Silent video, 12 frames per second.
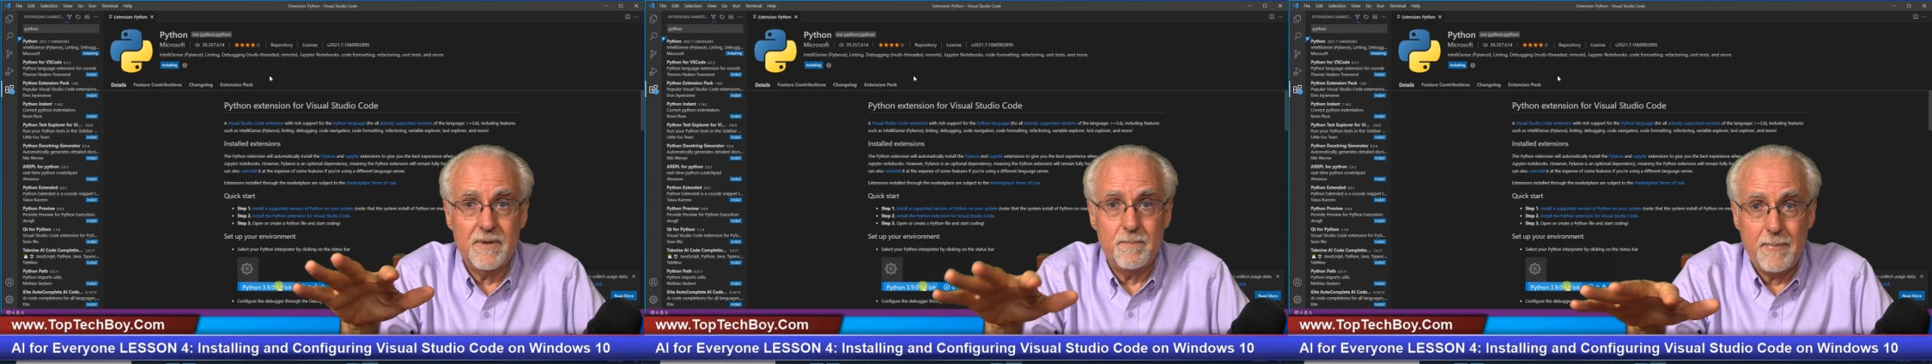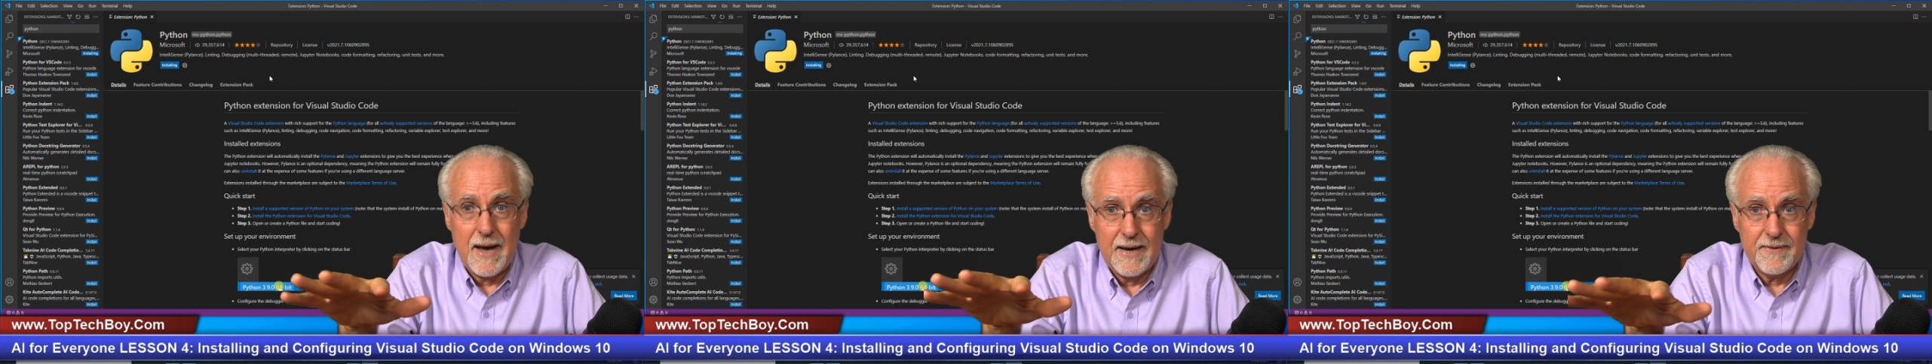the
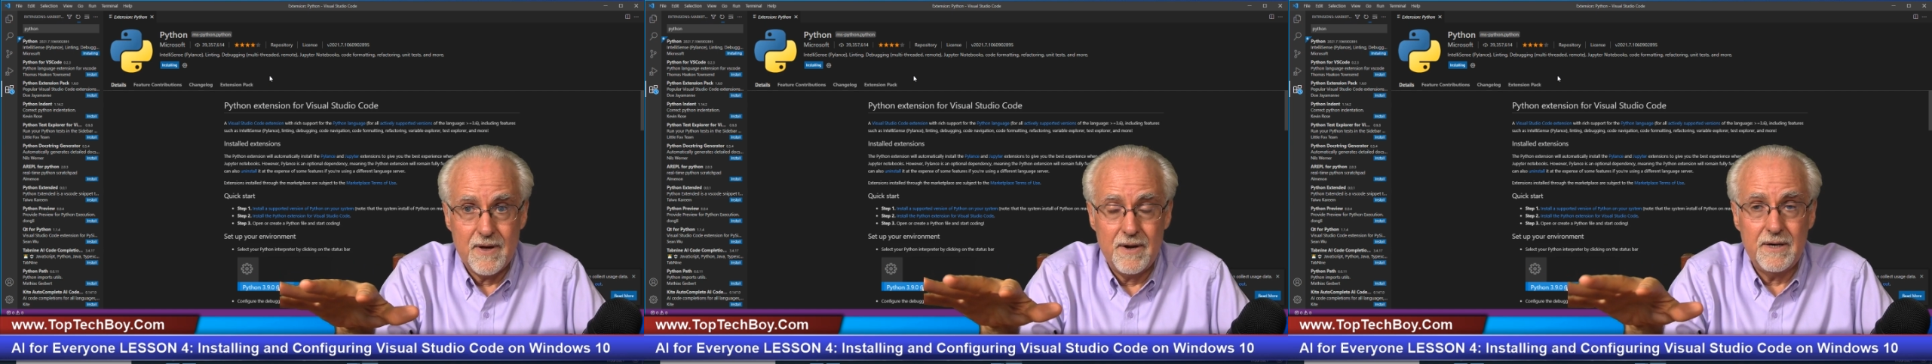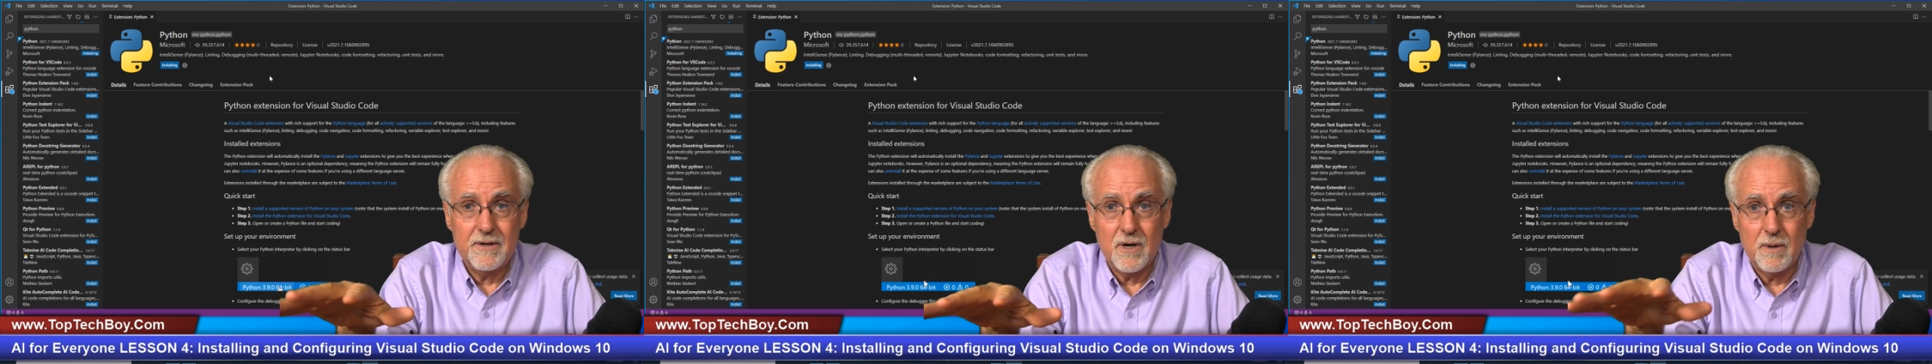
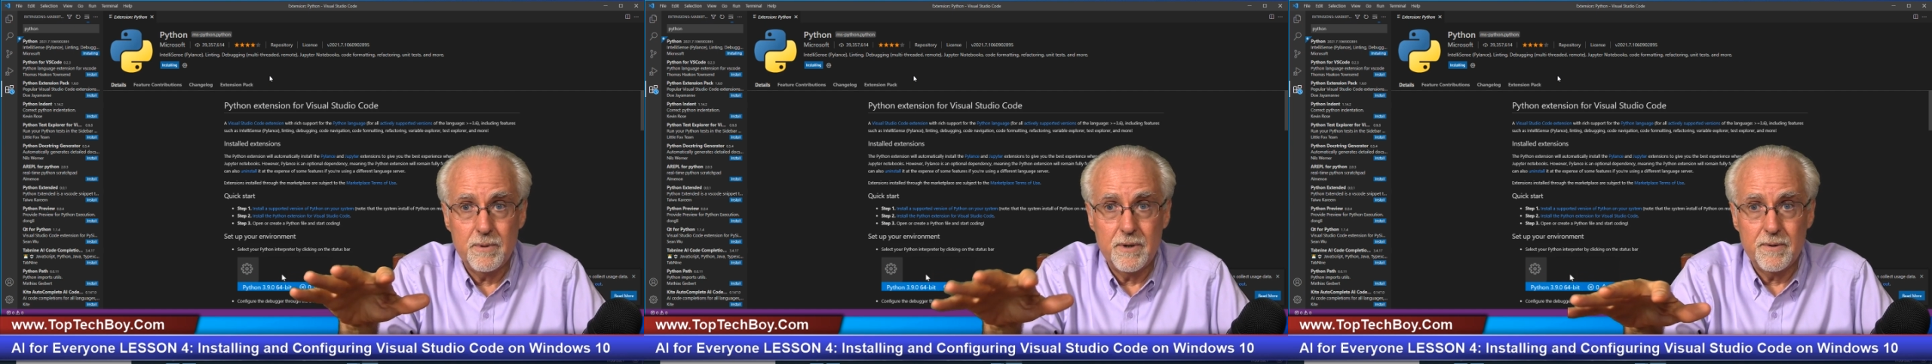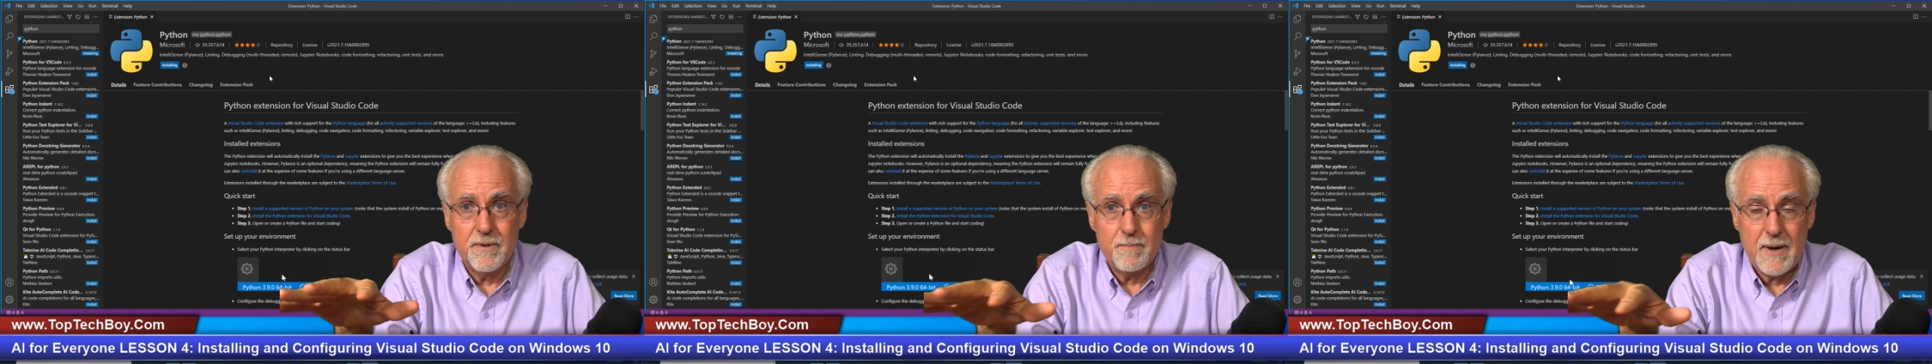Python
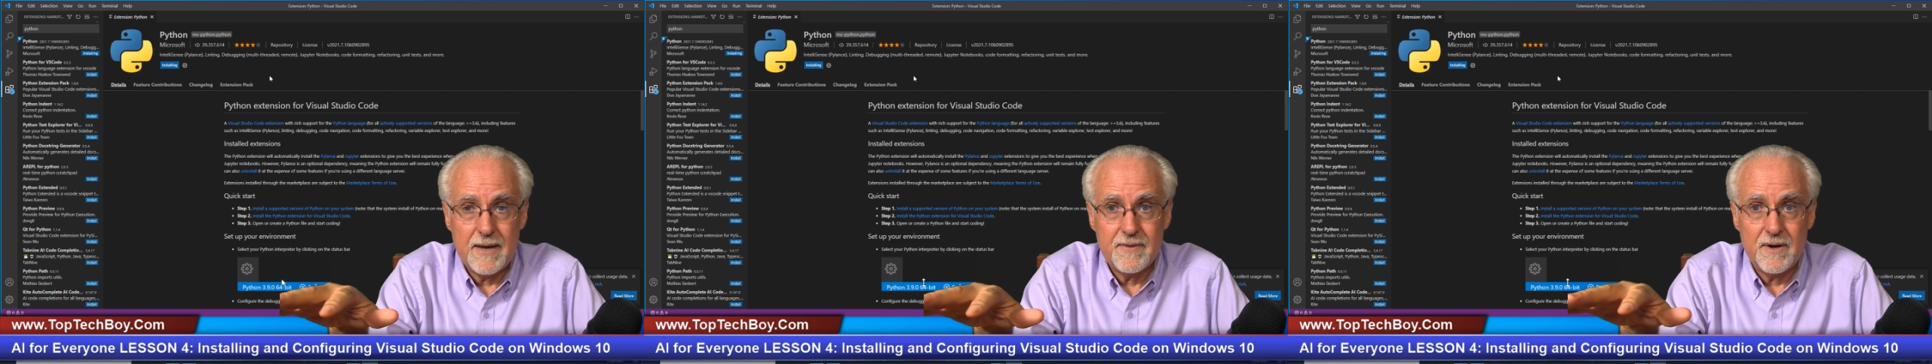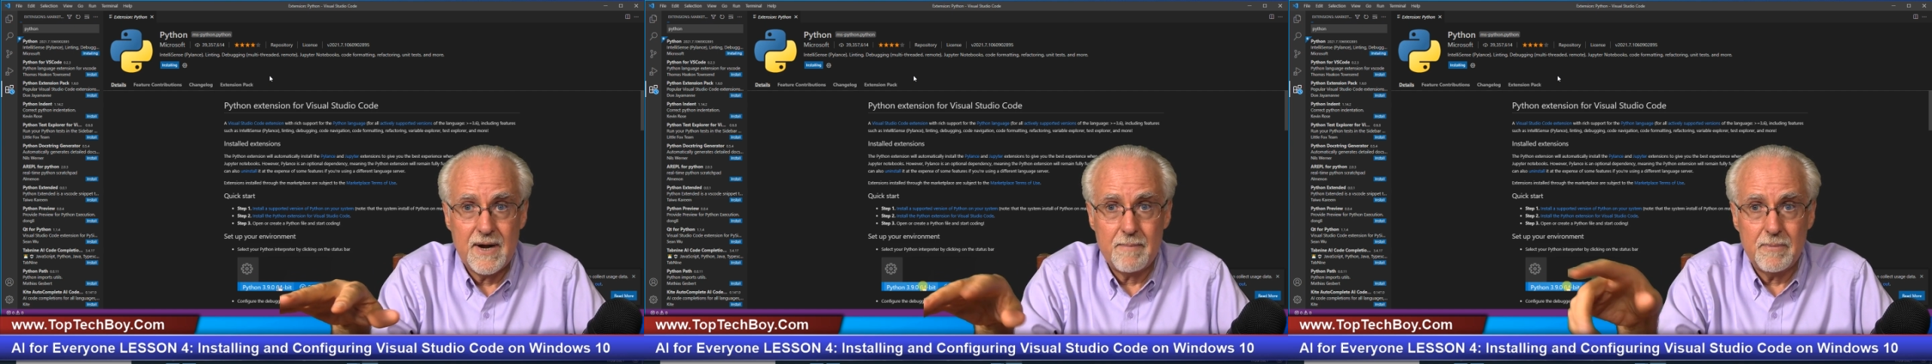interpreter, the
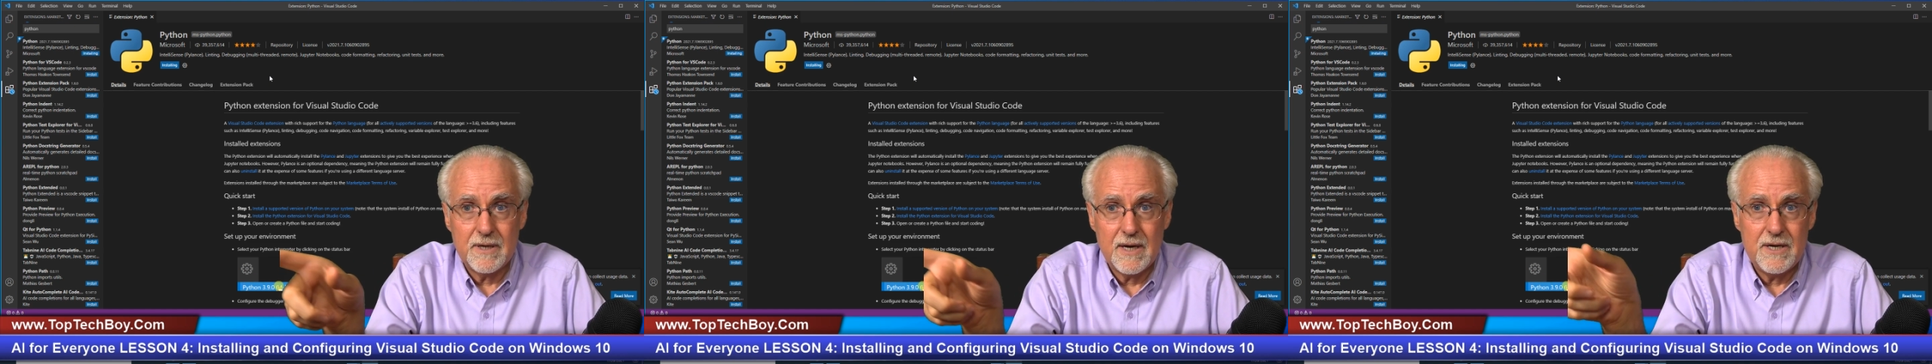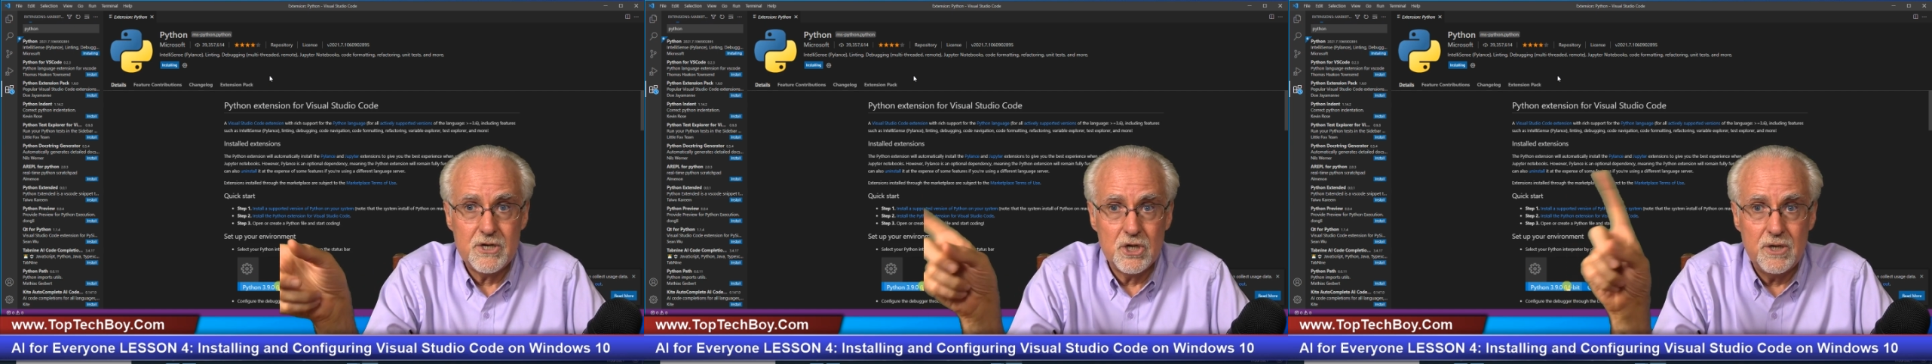Python
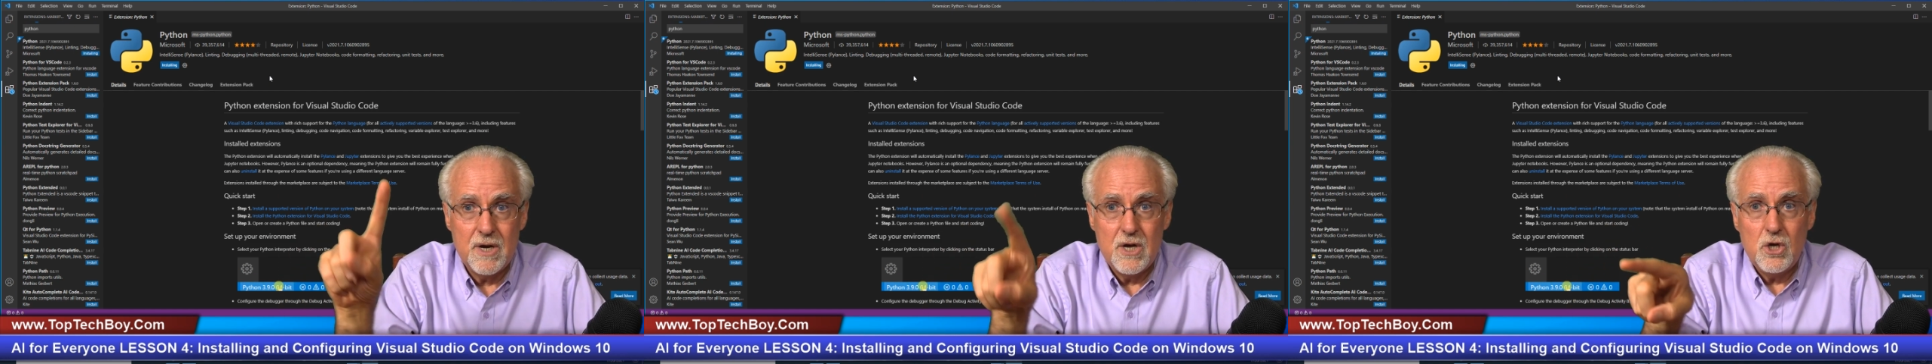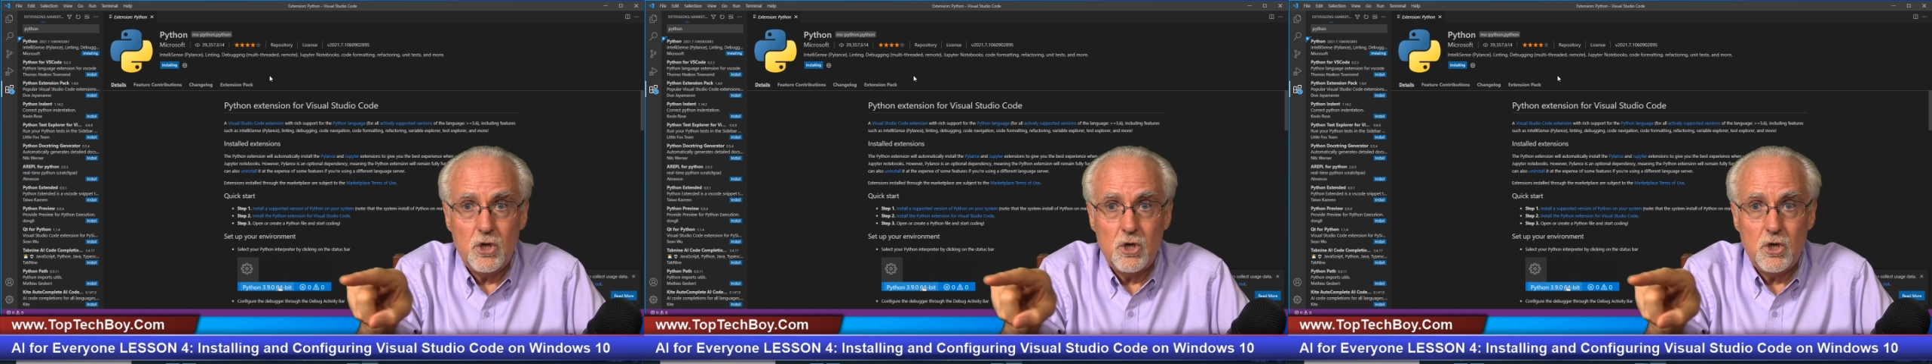application,